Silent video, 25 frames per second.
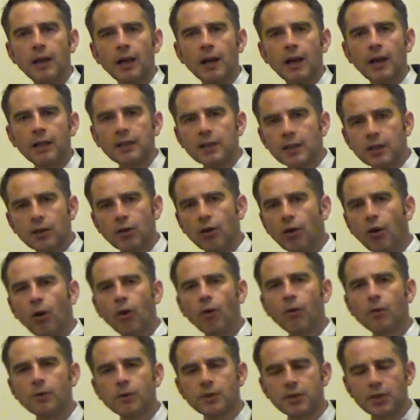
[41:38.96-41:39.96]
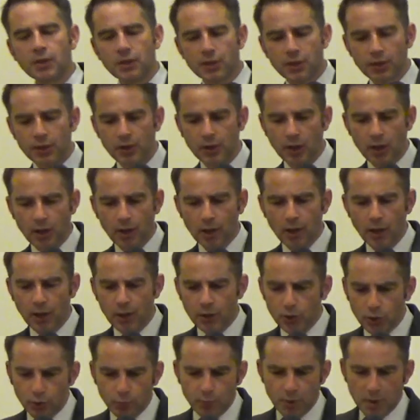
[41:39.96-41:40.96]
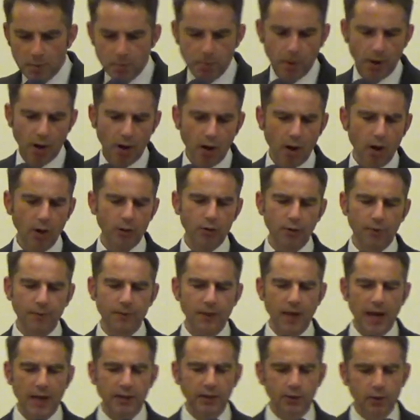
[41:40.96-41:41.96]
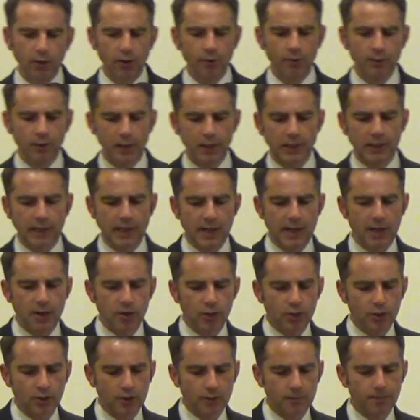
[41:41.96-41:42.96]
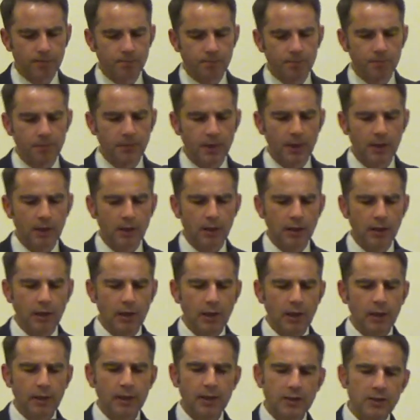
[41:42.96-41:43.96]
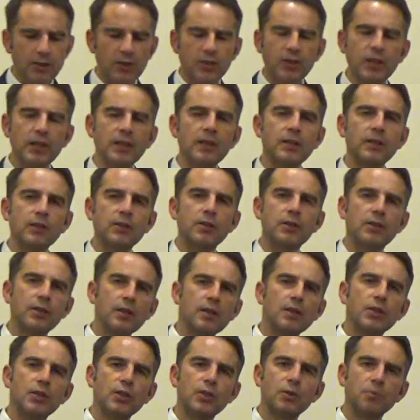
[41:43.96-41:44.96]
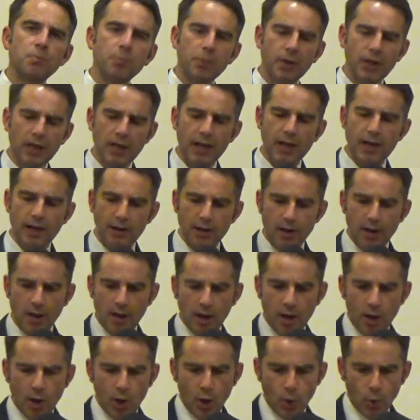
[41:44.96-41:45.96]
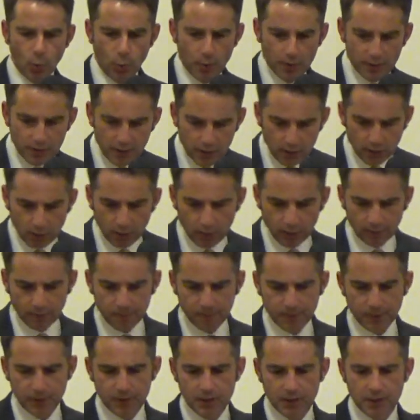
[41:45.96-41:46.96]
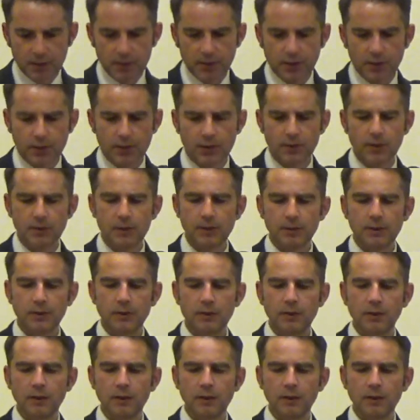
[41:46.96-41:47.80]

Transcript: and he calls us to be part of that congregation that sings this prayer with confidence,